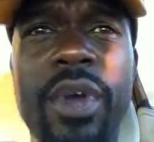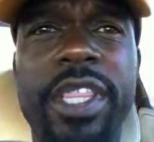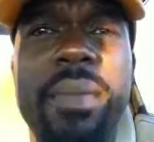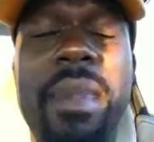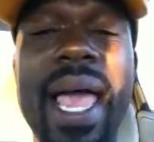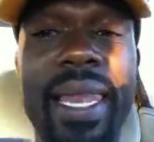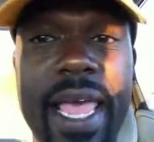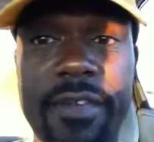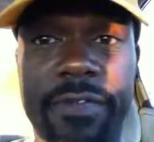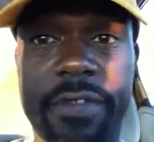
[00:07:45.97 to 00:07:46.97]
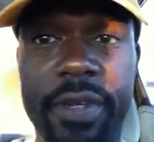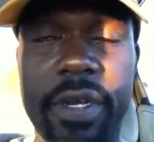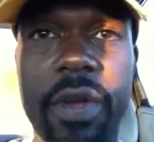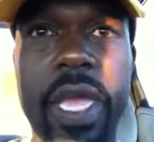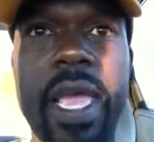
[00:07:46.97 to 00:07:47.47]
within my life,
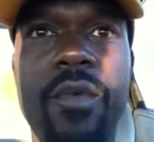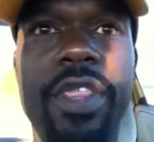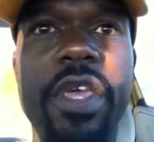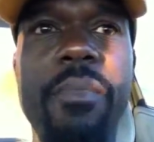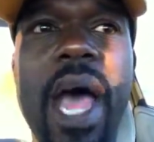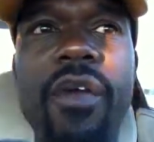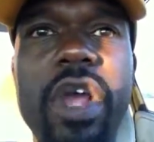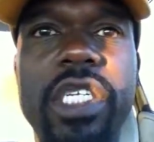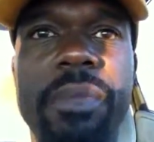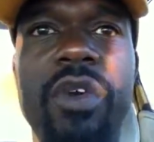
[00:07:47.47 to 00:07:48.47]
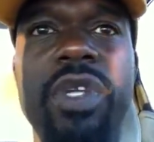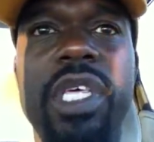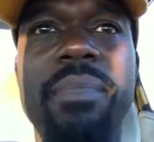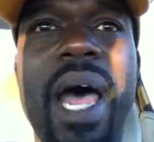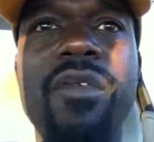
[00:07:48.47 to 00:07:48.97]
okay, within my regimen,
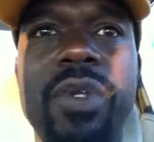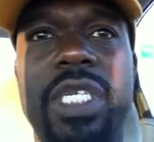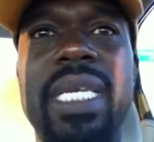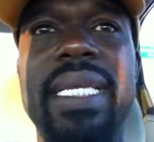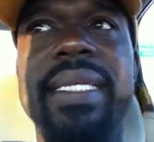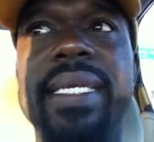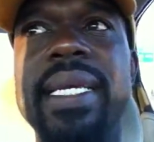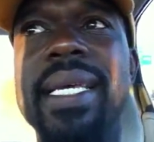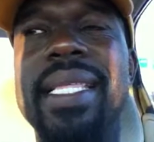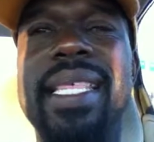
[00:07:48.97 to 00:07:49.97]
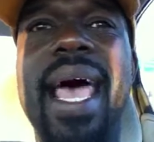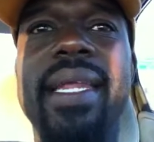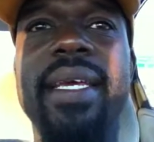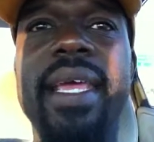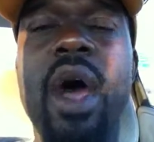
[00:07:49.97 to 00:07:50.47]
within my routine,
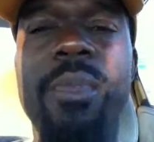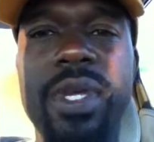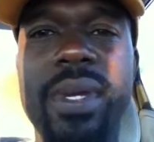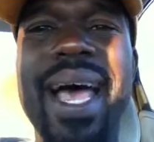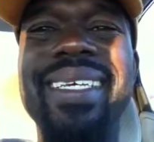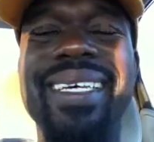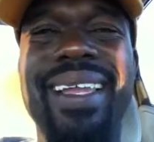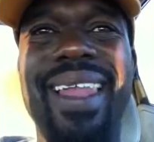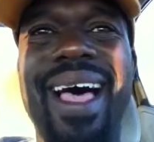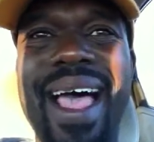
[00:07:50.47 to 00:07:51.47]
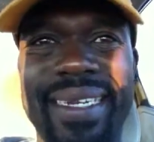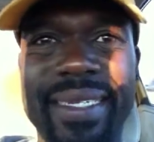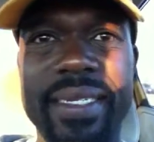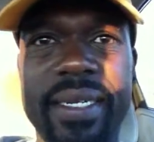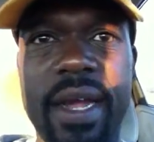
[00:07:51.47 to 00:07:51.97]
that could help you guys a lot,
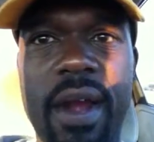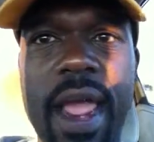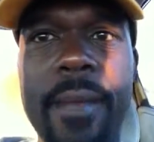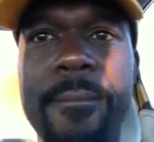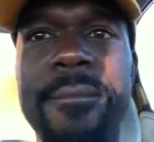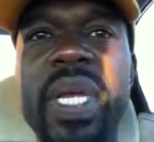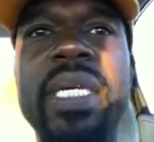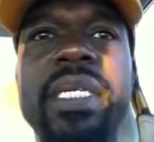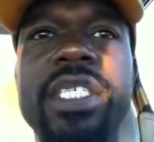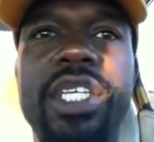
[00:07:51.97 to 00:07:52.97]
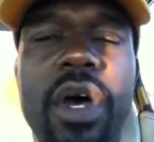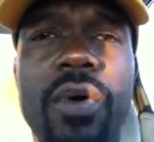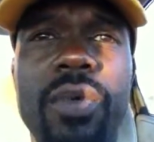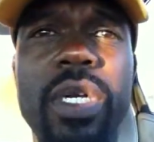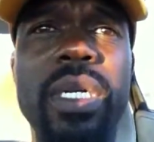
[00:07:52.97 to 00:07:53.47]
all right? So,